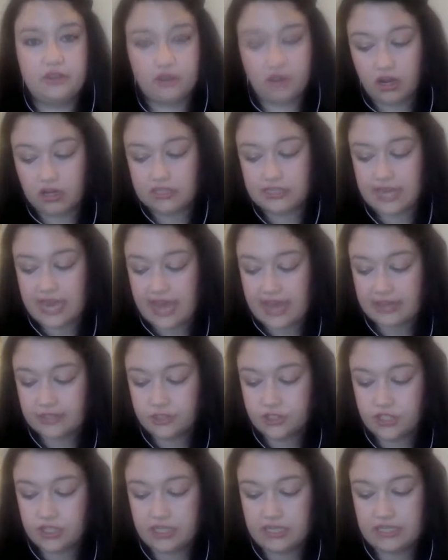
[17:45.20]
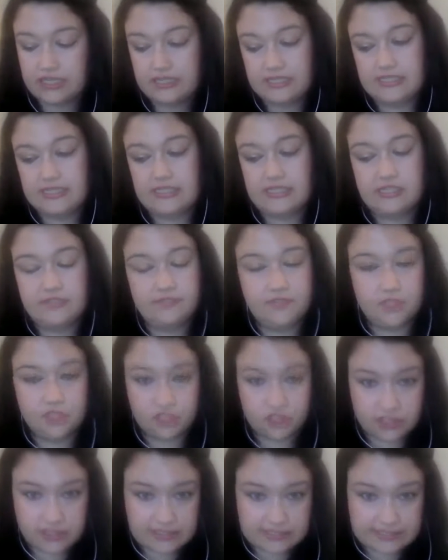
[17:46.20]
clear call to action, and a sense of
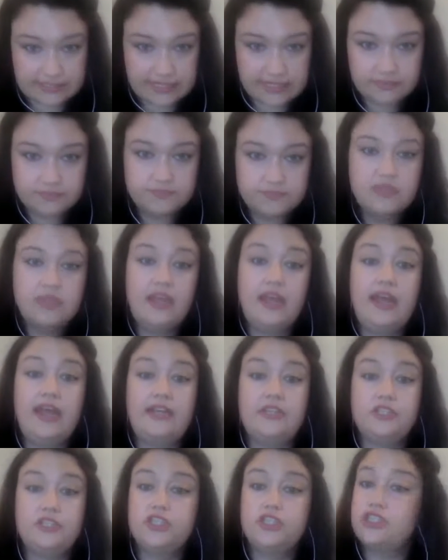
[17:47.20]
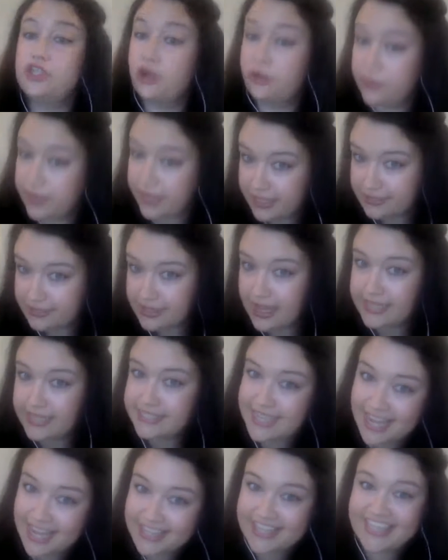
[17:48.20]
urgency, and showing,
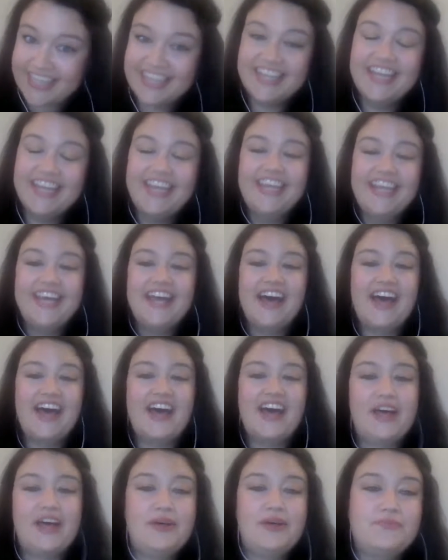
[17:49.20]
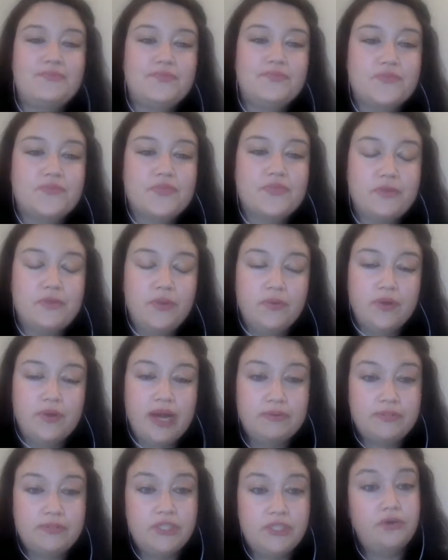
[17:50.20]
not telling, we
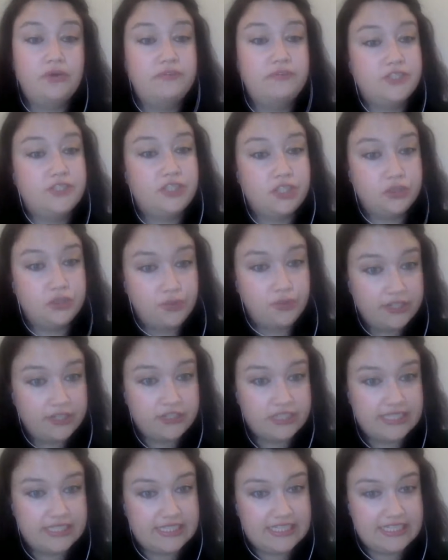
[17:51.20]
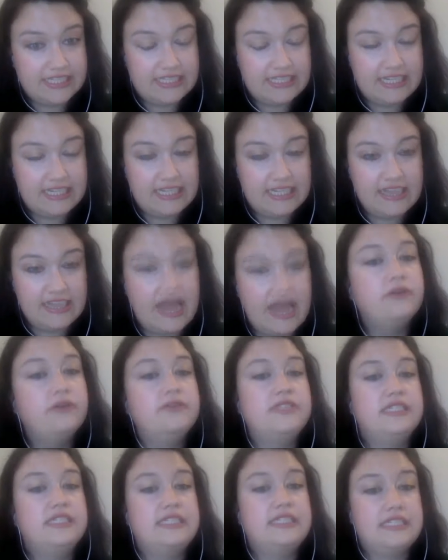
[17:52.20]
were up to over
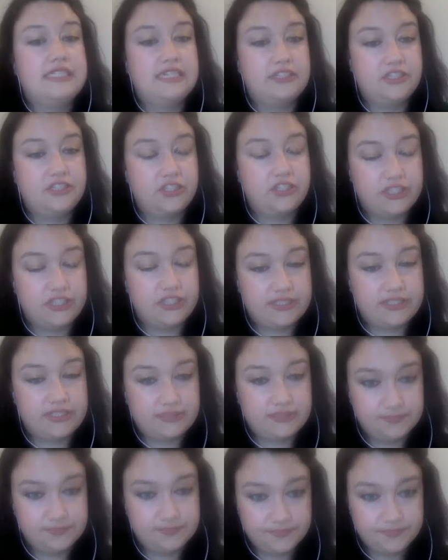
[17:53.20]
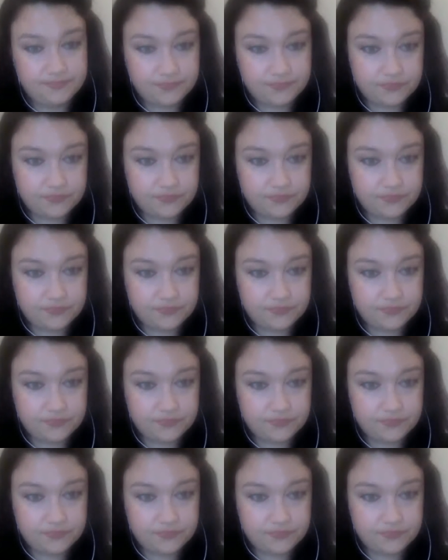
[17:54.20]
260,000 signatures.